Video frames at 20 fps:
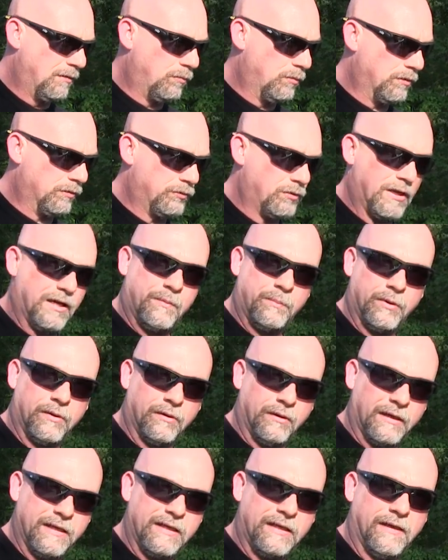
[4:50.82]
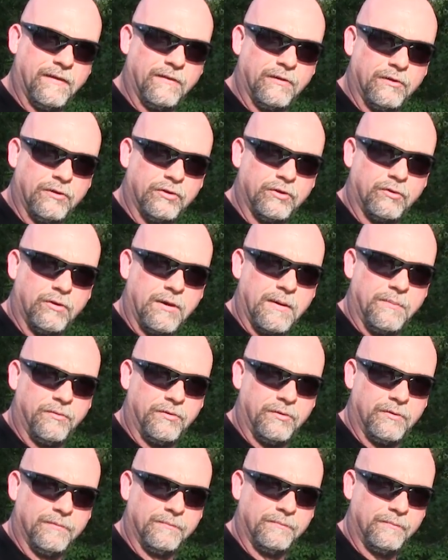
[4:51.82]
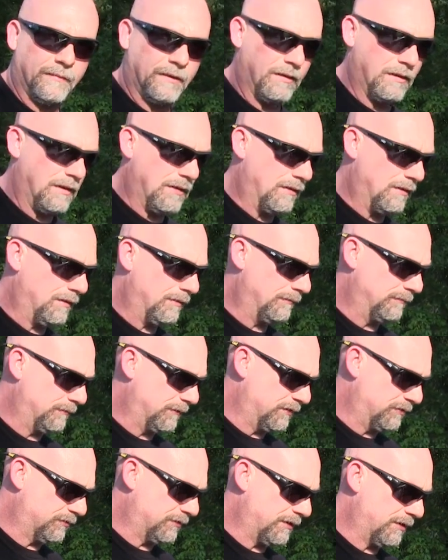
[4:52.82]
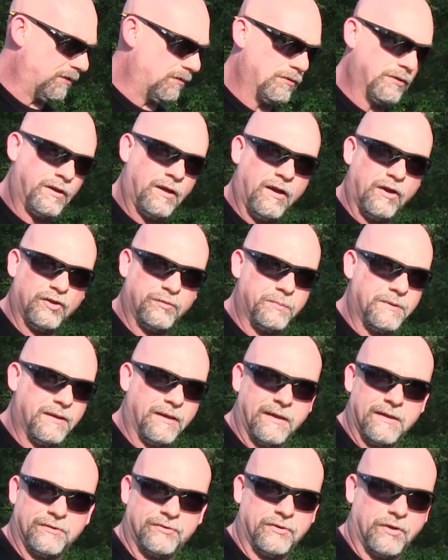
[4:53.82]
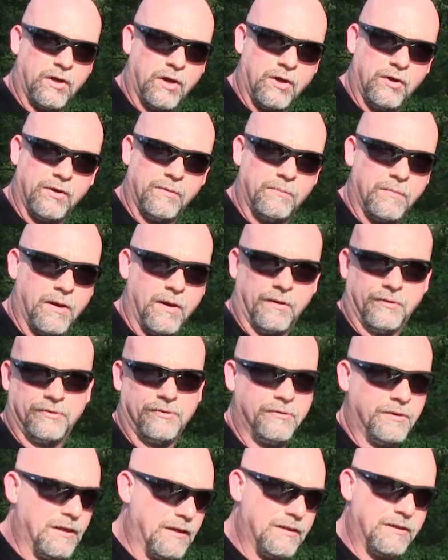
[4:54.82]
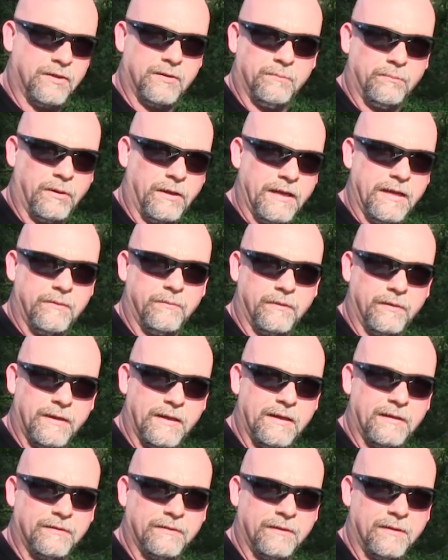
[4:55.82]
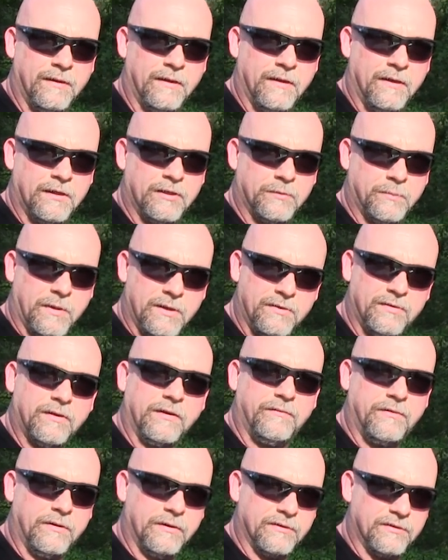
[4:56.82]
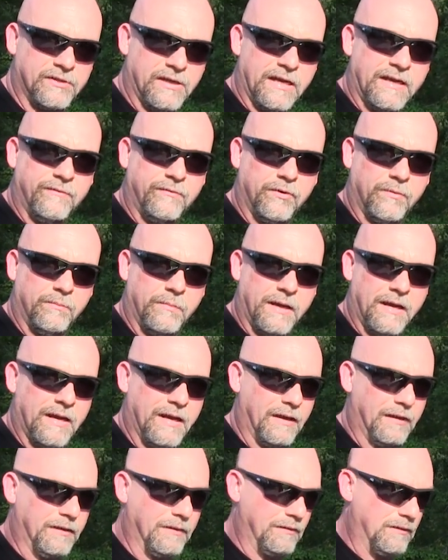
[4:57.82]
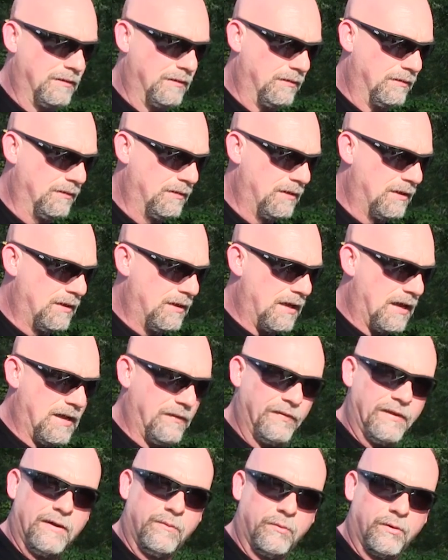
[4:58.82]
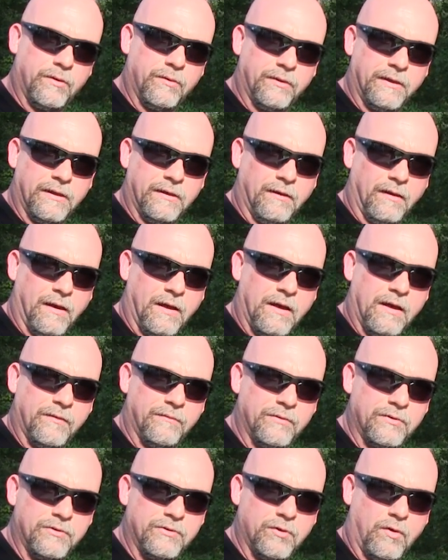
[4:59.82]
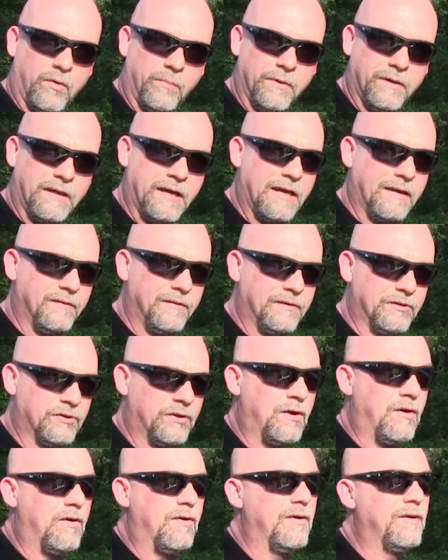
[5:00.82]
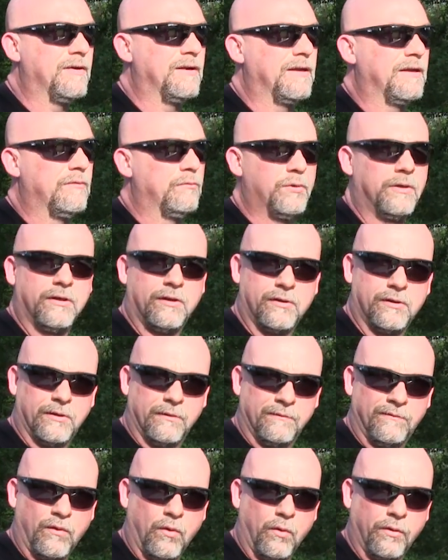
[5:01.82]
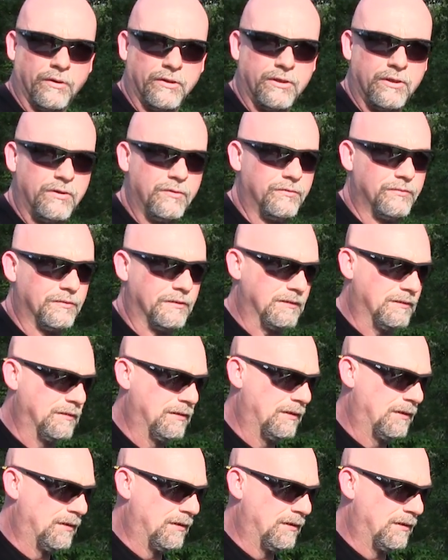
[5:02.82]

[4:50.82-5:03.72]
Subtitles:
We'll try to put a link in the description. This thing only cost me less than $100. You can't complain with that, especially if you can save your back. And I think we're going to get a lot of enjoyment out of this cart, and really looking forward to using it.